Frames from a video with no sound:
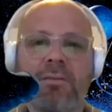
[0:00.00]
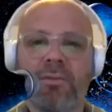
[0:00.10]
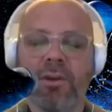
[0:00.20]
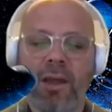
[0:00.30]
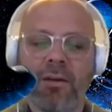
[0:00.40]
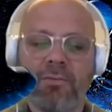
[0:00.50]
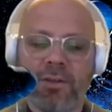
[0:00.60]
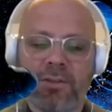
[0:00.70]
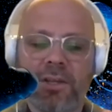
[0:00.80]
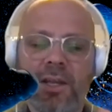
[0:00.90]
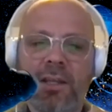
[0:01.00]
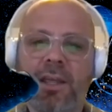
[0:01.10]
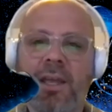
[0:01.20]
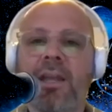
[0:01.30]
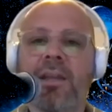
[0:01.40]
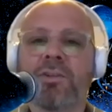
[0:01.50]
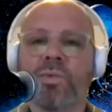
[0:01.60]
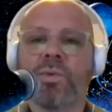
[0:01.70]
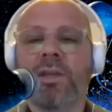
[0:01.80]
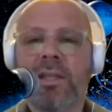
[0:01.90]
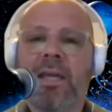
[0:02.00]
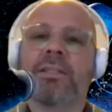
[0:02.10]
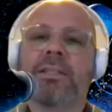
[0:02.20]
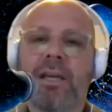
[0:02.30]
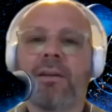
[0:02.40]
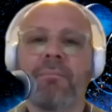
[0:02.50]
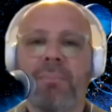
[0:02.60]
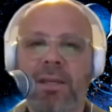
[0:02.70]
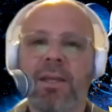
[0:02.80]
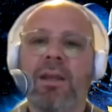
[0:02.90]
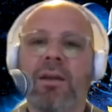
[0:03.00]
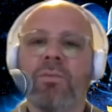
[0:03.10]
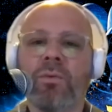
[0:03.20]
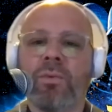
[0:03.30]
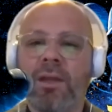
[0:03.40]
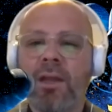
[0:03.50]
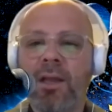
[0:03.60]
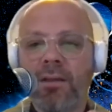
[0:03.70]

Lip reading: for a lot of us, the end is really that second beginning where we